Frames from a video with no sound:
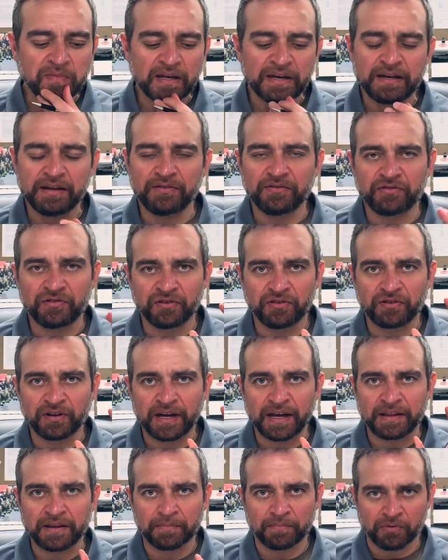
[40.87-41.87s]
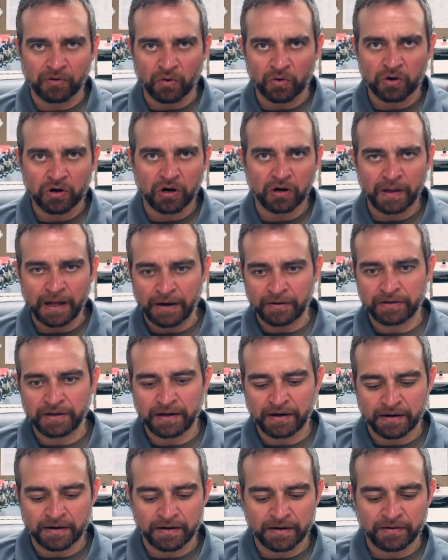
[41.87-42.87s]
is just to get the protocol out
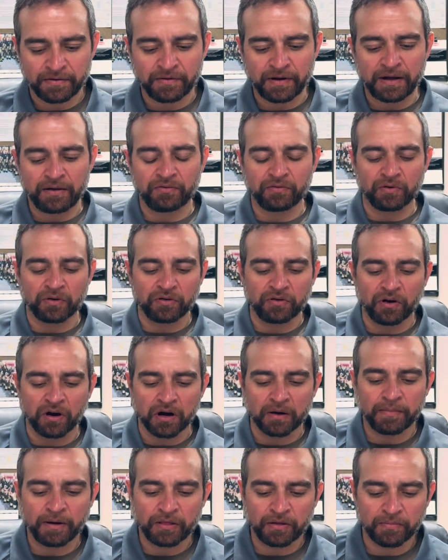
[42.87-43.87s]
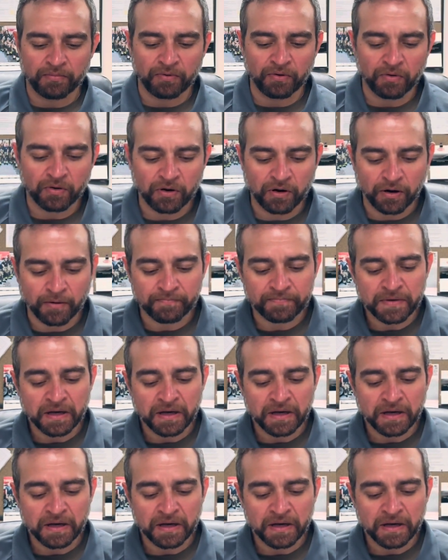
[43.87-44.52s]
there and sort of talk about the protocol.